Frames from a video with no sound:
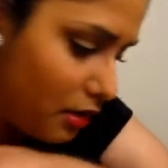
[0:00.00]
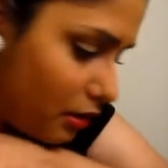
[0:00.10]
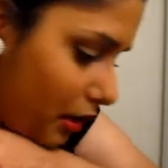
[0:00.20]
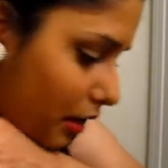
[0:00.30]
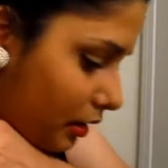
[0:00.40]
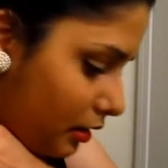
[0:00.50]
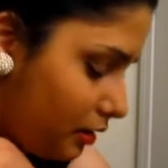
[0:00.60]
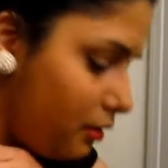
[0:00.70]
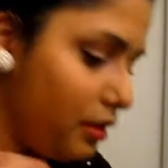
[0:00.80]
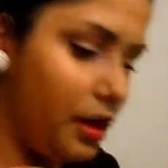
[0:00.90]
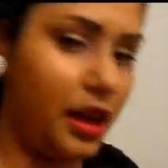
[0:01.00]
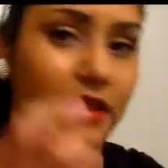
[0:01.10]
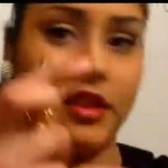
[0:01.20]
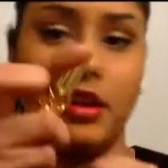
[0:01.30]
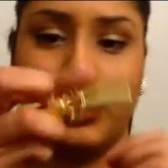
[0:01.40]
Okay, another thing I have
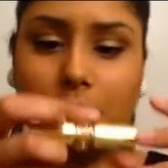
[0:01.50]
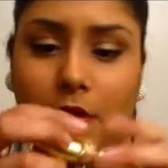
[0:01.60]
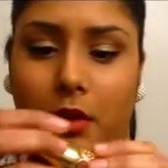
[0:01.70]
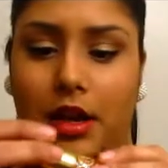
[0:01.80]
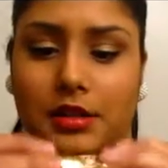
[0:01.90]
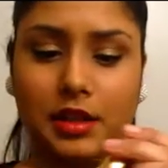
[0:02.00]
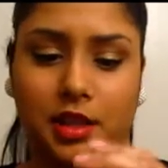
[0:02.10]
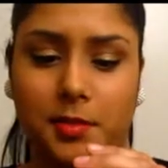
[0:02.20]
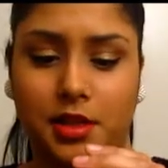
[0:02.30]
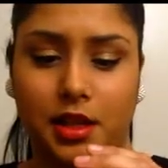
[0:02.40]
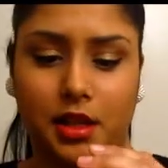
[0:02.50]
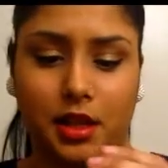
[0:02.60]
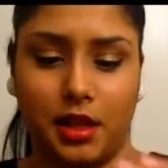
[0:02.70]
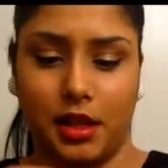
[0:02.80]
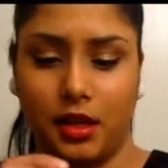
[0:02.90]
in here is my YSL lipstick
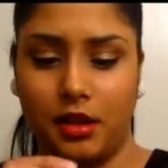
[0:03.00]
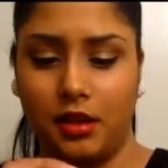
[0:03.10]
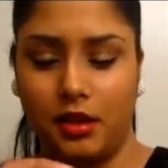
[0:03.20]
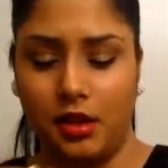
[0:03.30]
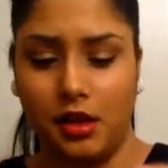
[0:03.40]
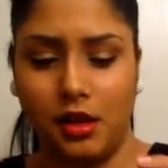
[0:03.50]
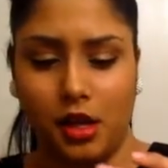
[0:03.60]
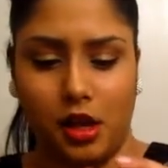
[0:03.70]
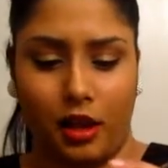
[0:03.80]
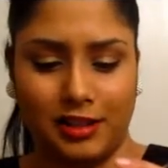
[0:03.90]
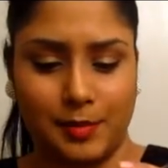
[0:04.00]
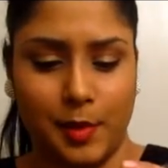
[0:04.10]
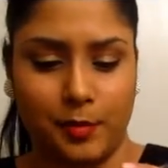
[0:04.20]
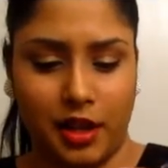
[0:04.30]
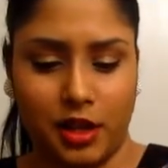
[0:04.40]
in
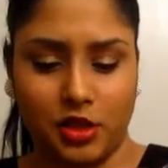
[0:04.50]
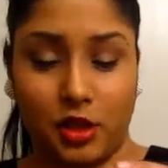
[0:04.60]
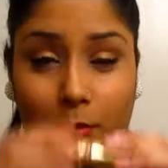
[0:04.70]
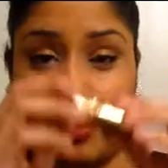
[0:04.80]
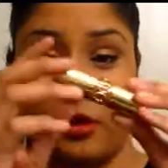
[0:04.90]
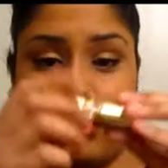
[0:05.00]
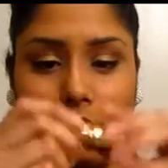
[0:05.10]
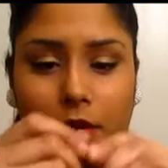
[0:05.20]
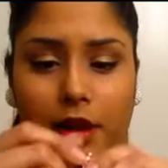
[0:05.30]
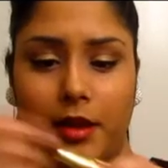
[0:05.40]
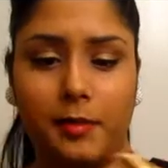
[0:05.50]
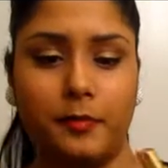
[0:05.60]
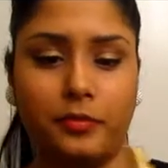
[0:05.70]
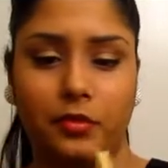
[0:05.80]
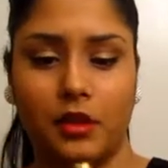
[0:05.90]
Ultimate Beige number 3.
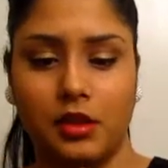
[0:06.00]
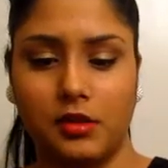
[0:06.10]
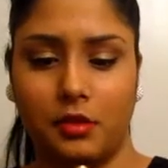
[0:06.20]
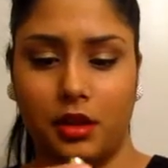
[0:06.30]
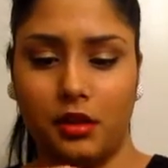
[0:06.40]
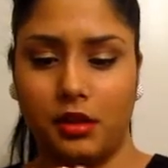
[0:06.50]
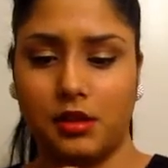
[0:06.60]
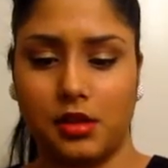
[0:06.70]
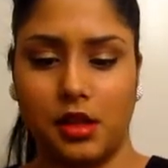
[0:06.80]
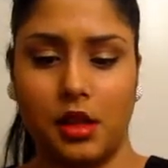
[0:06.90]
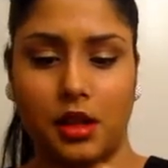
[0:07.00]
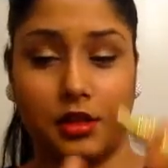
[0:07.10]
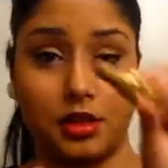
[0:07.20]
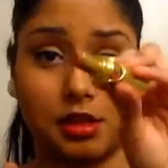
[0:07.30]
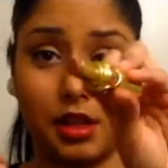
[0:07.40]
That's what it looks like. It's
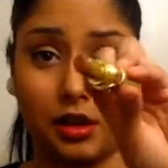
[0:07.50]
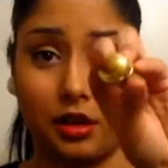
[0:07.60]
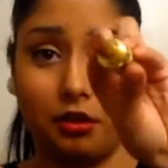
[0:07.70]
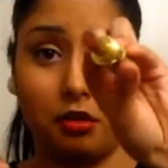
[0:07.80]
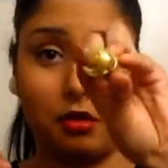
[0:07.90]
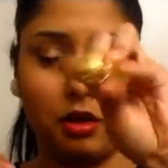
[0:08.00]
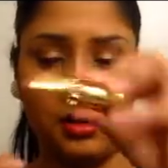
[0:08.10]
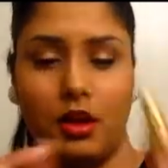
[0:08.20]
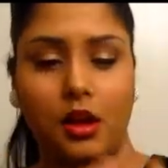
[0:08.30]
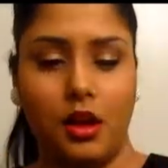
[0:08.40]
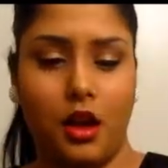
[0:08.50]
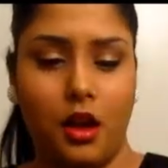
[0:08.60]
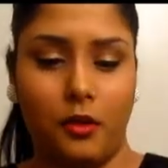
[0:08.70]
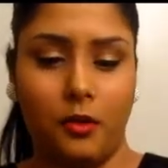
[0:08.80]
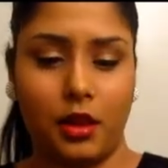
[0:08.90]
just like a nude.
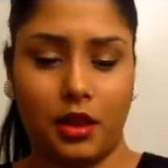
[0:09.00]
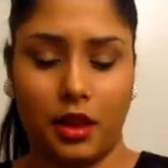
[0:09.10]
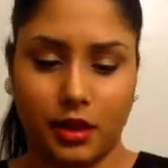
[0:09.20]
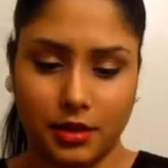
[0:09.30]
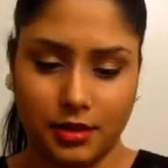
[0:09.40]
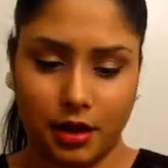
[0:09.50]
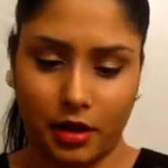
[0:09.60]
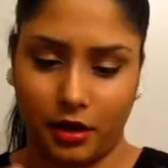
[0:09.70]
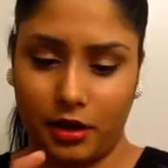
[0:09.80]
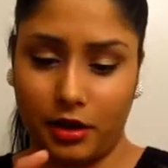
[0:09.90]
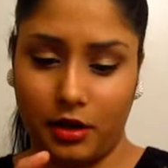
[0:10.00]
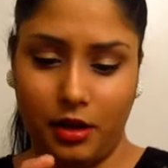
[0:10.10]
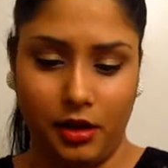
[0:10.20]
Really like this color.